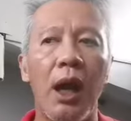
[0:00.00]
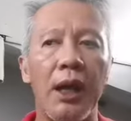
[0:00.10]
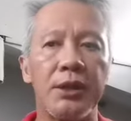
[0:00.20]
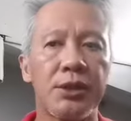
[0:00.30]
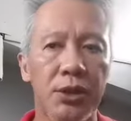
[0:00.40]

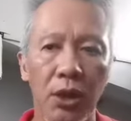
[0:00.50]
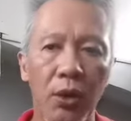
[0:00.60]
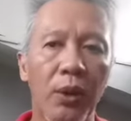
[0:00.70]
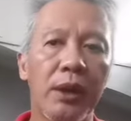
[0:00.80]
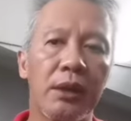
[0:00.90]
I
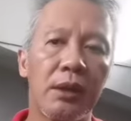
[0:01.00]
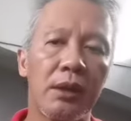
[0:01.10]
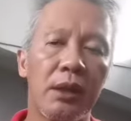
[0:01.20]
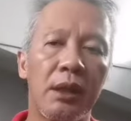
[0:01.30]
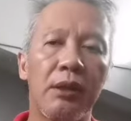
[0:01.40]
saw it
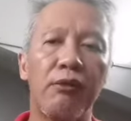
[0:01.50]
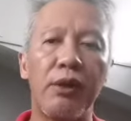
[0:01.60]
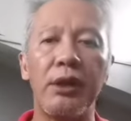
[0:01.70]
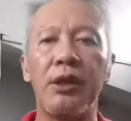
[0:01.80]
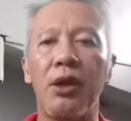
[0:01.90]
in a
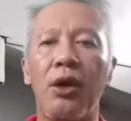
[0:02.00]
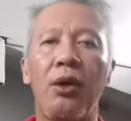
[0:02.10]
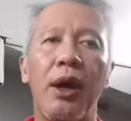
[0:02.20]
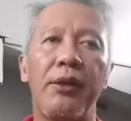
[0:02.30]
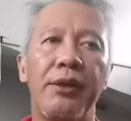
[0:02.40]

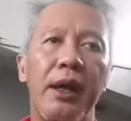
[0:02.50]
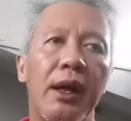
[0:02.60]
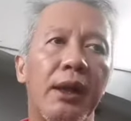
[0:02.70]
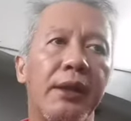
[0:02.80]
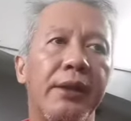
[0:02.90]
video and
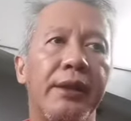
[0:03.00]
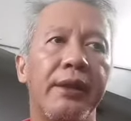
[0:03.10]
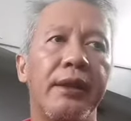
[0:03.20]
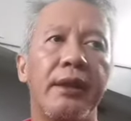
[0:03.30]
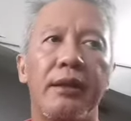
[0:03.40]

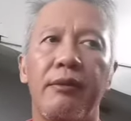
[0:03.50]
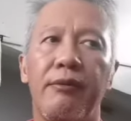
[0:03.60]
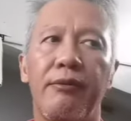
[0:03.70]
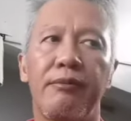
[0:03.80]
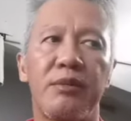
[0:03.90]
then
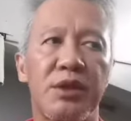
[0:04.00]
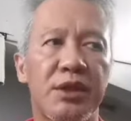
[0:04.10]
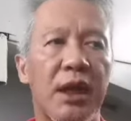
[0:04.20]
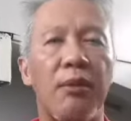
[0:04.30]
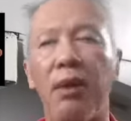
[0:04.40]

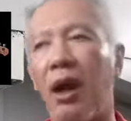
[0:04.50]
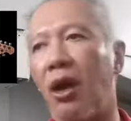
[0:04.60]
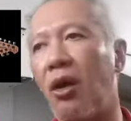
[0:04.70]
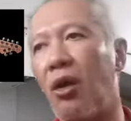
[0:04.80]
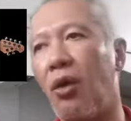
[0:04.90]

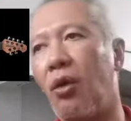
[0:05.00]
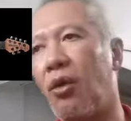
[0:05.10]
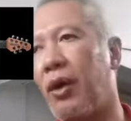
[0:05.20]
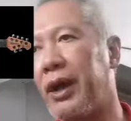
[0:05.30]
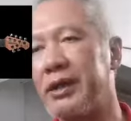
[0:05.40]

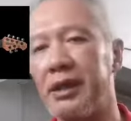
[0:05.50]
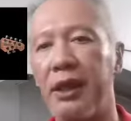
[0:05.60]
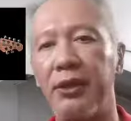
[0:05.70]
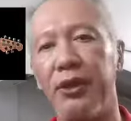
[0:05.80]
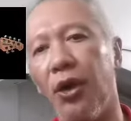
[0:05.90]
somehow I
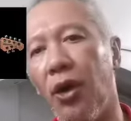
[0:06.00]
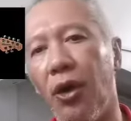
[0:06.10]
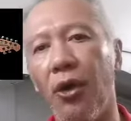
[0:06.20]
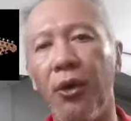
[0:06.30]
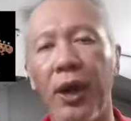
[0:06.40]
didn't
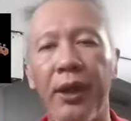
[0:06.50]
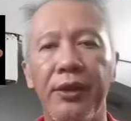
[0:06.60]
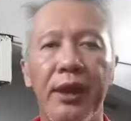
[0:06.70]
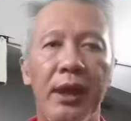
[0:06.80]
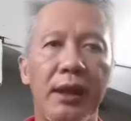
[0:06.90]
know,
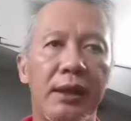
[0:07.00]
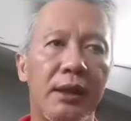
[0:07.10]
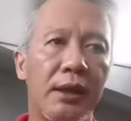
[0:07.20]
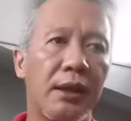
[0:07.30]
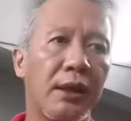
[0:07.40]
and
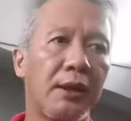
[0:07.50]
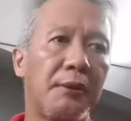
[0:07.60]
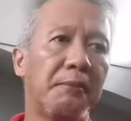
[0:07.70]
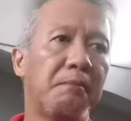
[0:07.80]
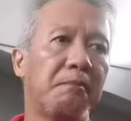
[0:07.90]
then
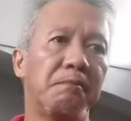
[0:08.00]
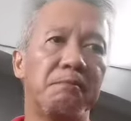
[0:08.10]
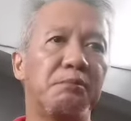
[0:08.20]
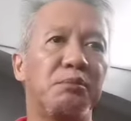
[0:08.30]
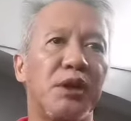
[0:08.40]

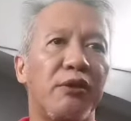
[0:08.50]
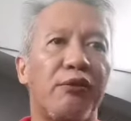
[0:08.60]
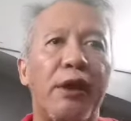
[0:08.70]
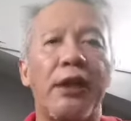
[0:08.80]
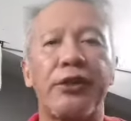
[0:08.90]
it
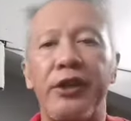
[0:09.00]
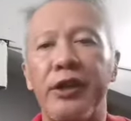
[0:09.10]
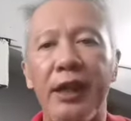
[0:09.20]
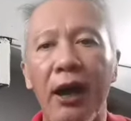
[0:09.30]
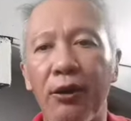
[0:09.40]

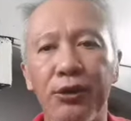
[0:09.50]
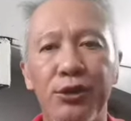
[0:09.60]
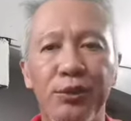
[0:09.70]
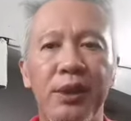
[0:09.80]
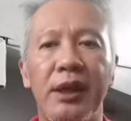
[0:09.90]
filtered down
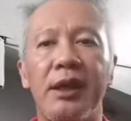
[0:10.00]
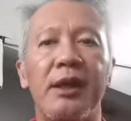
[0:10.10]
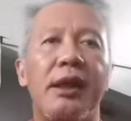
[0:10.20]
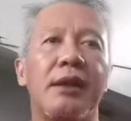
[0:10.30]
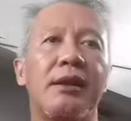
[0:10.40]
to
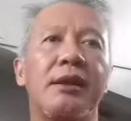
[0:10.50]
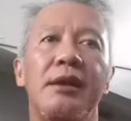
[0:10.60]
me that